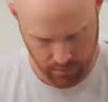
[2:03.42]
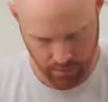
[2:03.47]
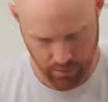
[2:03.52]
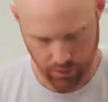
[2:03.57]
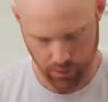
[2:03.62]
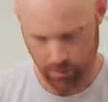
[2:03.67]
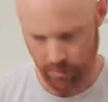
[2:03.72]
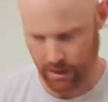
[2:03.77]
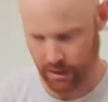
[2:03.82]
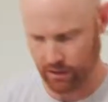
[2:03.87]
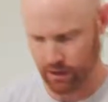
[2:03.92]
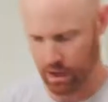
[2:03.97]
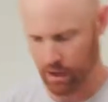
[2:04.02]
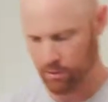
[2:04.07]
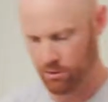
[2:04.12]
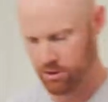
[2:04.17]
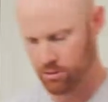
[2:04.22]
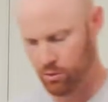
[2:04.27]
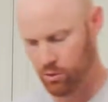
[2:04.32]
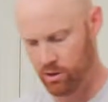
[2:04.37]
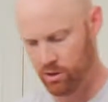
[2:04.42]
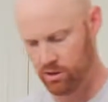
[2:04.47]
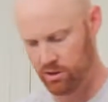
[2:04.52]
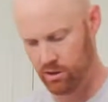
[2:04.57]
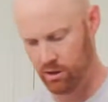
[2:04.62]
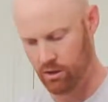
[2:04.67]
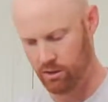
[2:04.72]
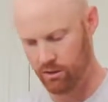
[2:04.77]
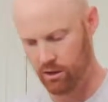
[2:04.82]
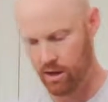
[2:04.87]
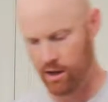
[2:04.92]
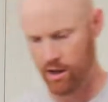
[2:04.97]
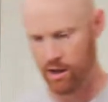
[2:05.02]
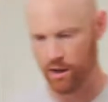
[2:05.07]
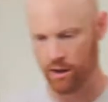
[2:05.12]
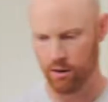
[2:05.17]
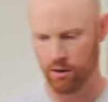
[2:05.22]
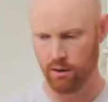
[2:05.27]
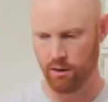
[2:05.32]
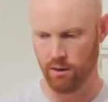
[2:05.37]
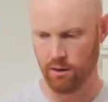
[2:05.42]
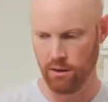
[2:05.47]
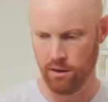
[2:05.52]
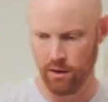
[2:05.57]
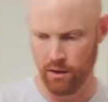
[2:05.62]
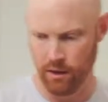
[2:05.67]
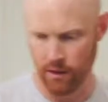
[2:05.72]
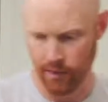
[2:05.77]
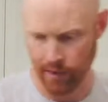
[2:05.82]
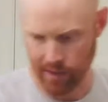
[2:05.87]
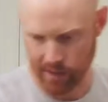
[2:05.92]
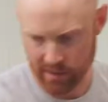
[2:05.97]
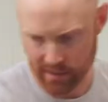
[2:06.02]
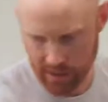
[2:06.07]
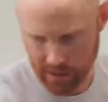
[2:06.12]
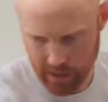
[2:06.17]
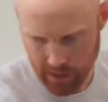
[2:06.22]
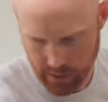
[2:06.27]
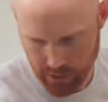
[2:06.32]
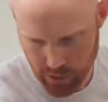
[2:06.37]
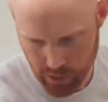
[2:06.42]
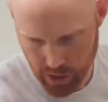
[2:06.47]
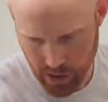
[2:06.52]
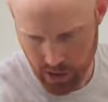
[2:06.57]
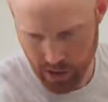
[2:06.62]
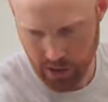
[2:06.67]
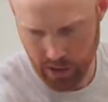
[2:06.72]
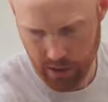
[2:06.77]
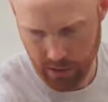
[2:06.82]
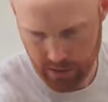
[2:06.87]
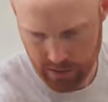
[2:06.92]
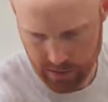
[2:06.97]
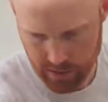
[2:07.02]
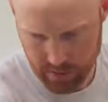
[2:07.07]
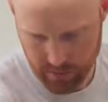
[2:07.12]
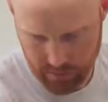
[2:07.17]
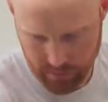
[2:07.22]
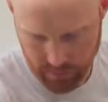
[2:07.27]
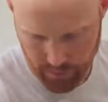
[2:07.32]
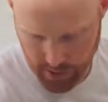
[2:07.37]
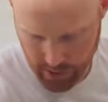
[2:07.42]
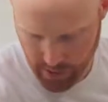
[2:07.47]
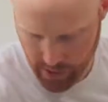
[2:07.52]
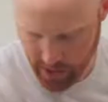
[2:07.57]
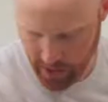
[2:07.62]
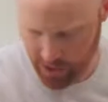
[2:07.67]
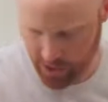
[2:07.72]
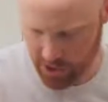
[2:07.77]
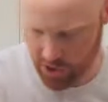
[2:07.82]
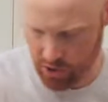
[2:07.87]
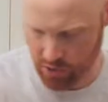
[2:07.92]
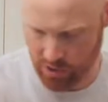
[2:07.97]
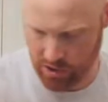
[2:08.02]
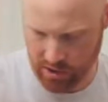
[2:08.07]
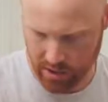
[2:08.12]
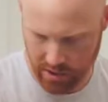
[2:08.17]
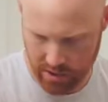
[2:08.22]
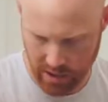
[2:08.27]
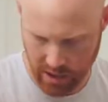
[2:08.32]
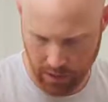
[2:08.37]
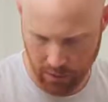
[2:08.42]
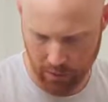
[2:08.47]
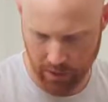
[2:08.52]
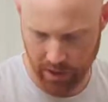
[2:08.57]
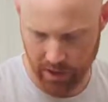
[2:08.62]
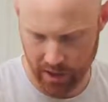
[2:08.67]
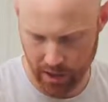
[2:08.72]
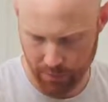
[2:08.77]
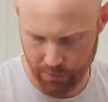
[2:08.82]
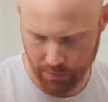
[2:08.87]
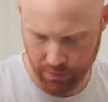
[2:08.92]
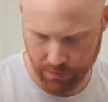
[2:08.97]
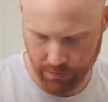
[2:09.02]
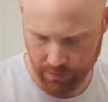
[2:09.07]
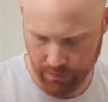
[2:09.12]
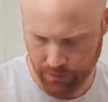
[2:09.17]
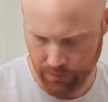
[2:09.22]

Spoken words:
Pour about a tablespoon of salt on. And like I said, it'll draw out a lot of the juices that will end up